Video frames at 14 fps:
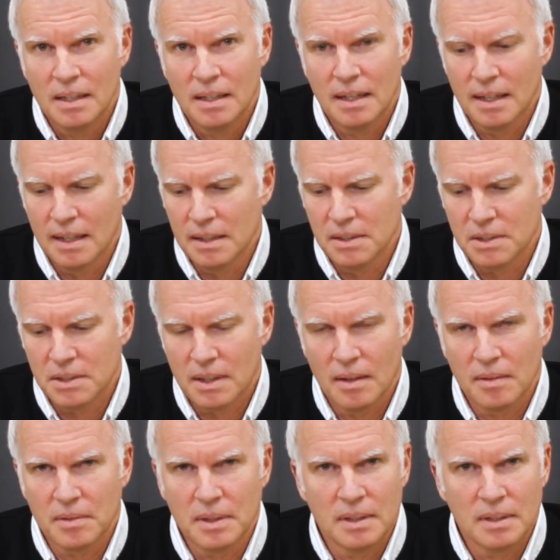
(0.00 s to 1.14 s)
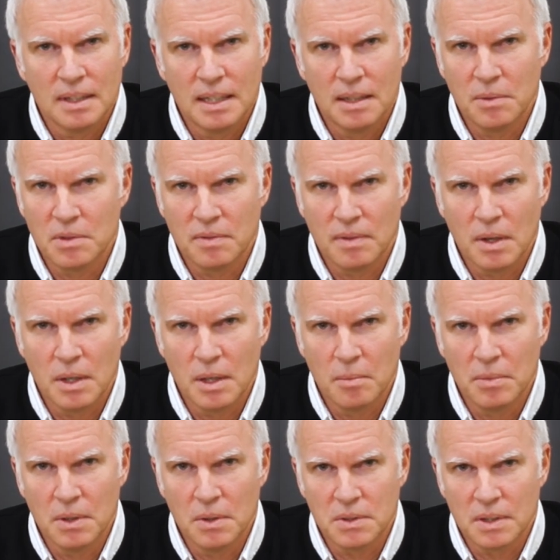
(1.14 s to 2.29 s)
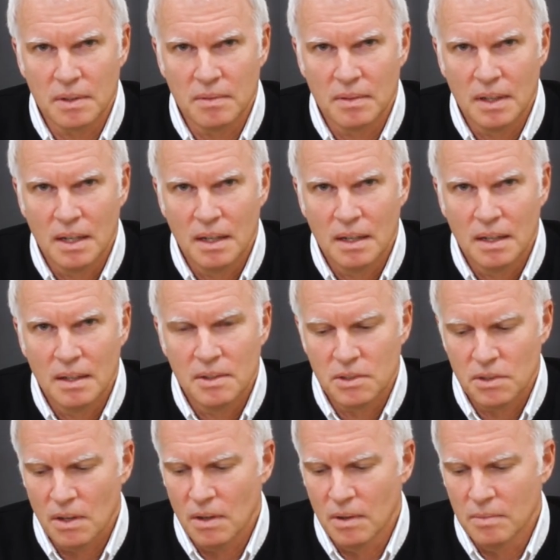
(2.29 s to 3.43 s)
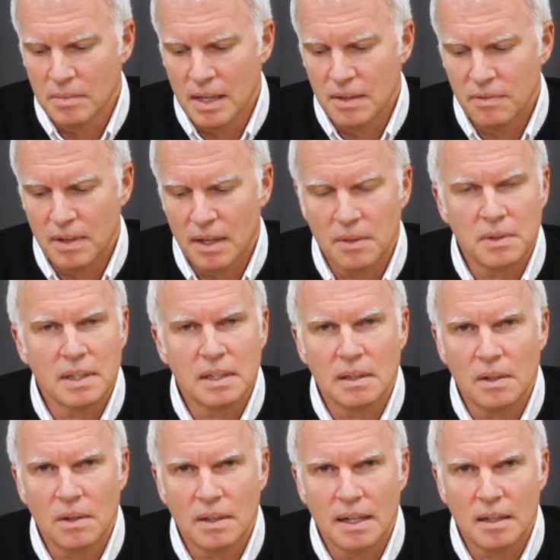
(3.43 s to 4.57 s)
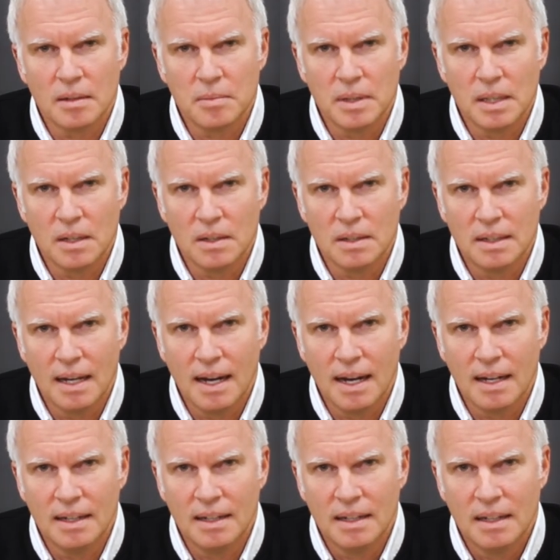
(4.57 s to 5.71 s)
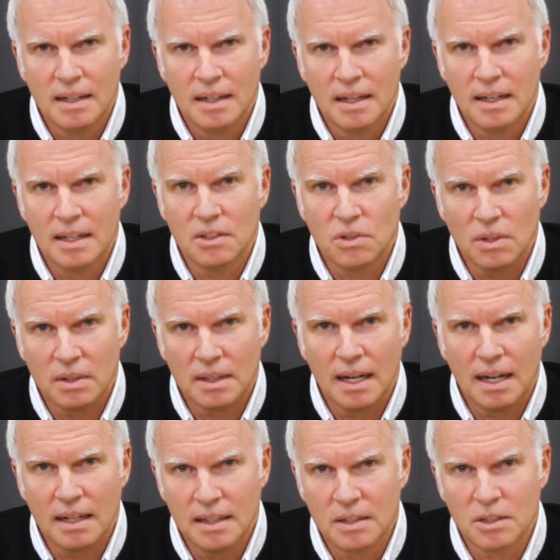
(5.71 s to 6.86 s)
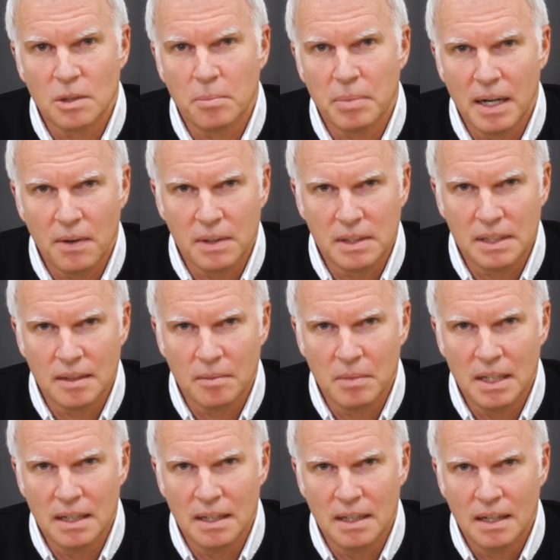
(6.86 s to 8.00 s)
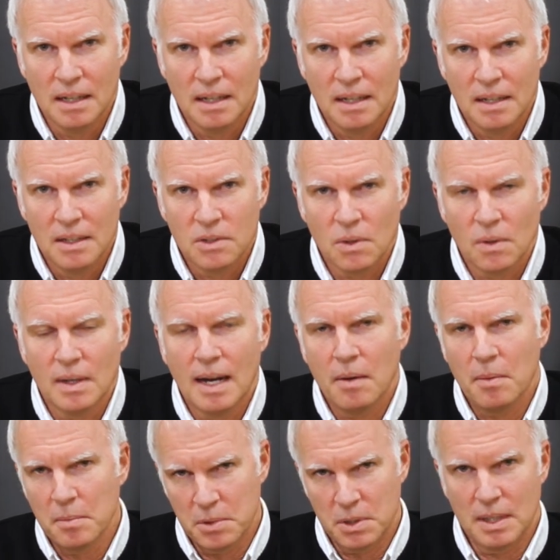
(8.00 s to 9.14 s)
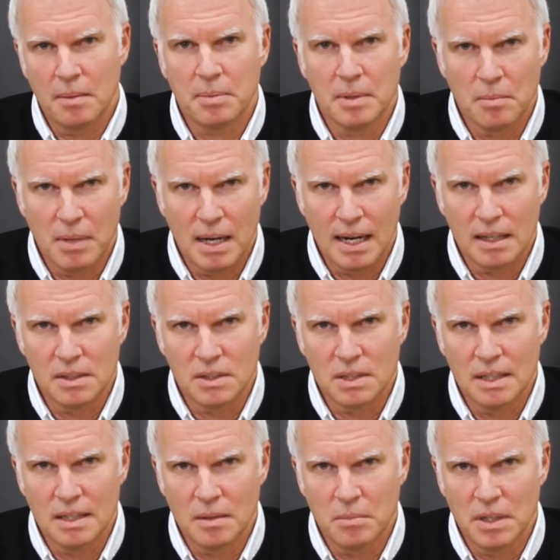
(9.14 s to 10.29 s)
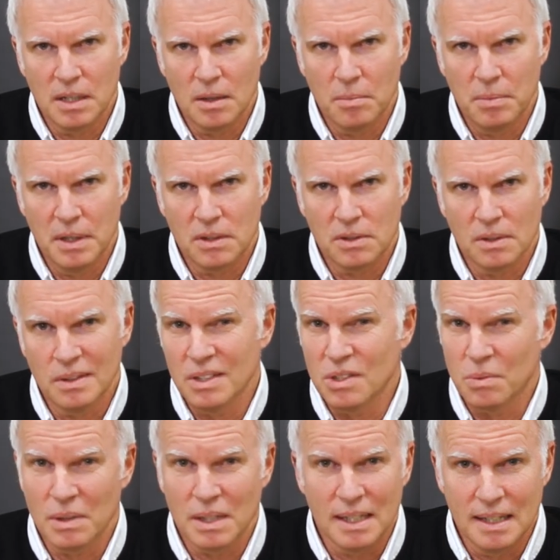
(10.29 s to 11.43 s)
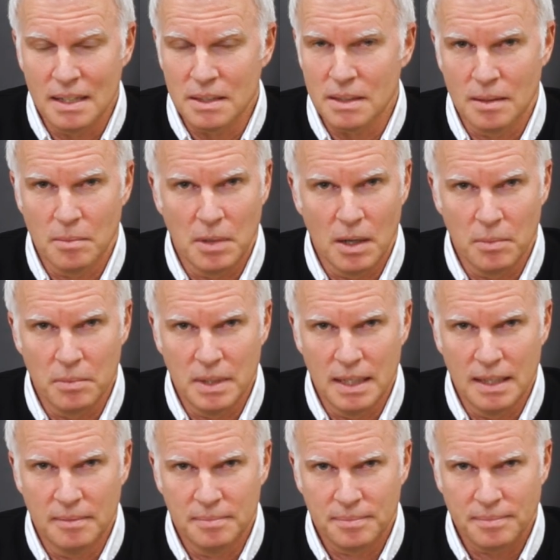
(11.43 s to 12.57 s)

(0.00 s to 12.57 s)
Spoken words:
And I discover he was very abusive. So my father didn't learn how to be a good dad, and he took that into parenting me. So now I'm stepping back and seeing a bigger picture. This really isn't about me.